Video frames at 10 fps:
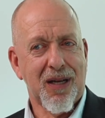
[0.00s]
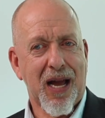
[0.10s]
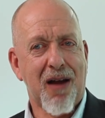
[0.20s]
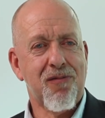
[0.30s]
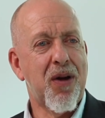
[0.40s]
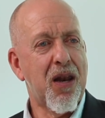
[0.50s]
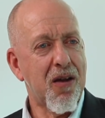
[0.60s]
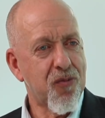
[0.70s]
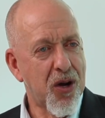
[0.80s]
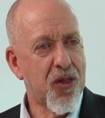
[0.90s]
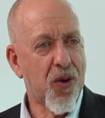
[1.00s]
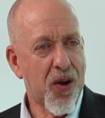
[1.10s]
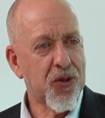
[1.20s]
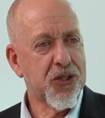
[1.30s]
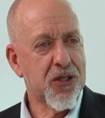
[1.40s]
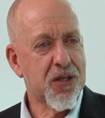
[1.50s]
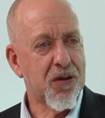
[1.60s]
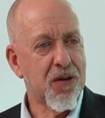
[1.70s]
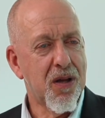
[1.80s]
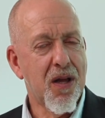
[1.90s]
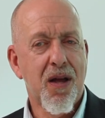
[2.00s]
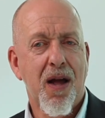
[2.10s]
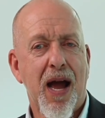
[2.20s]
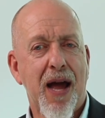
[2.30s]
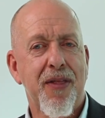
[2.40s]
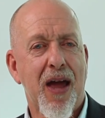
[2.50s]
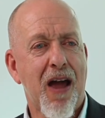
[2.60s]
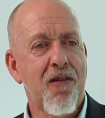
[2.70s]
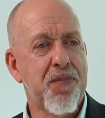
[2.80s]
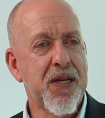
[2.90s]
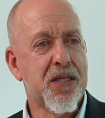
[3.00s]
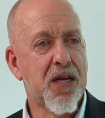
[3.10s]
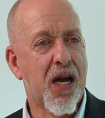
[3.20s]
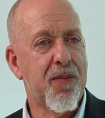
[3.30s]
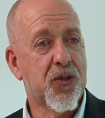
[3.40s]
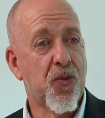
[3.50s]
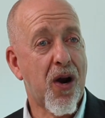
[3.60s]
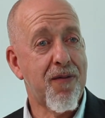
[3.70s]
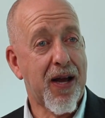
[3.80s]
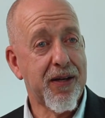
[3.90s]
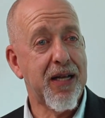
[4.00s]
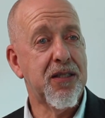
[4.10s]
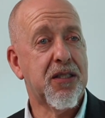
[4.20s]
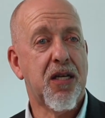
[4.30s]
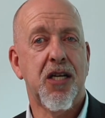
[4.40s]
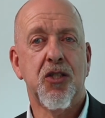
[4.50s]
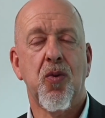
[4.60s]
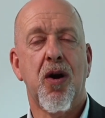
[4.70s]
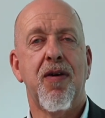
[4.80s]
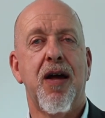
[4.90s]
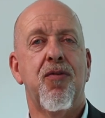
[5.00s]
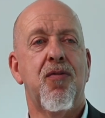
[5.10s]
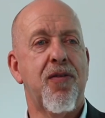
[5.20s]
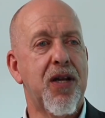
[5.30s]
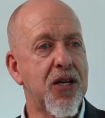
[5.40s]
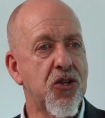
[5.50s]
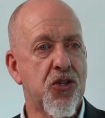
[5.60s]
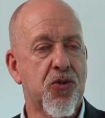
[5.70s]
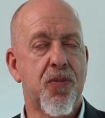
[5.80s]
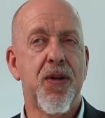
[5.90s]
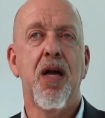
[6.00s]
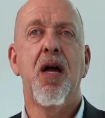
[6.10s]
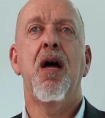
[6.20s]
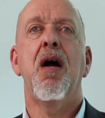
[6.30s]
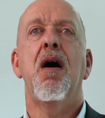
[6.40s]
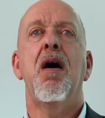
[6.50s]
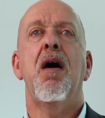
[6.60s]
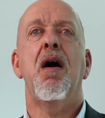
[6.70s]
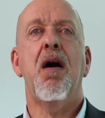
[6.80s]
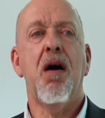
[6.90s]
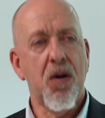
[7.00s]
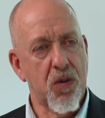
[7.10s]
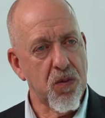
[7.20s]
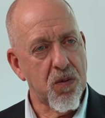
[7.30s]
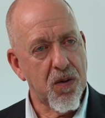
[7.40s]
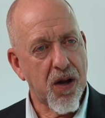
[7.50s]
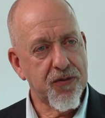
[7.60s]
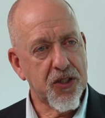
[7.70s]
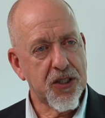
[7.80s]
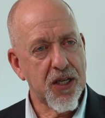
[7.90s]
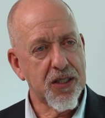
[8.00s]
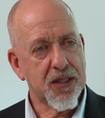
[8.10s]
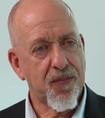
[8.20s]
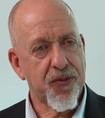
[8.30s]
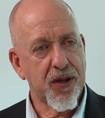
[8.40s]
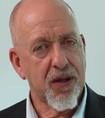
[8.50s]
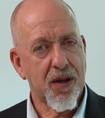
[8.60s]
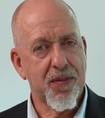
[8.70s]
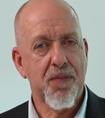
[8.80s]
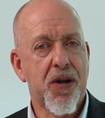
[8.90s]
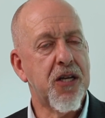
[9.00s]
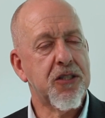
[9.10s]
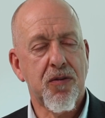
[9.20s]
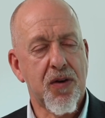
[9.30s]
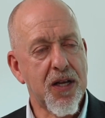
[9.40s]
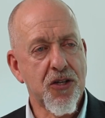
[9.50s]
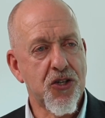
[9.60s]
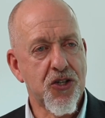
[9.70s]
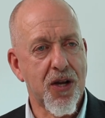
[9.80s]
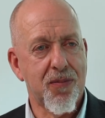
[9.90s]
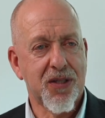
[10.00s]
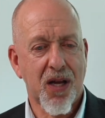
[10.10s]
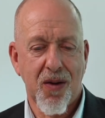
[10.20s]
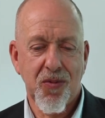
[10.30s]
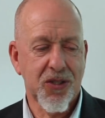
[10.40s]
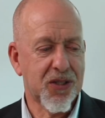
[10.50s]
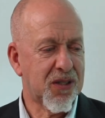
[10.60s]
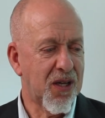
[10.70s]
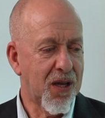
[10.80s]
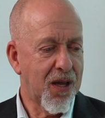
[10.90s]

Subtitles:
have my life work the way I wanted to. And there have been times where I've had insights, where I've had revelations, where oh, I've just seen something. I personal relationships, I was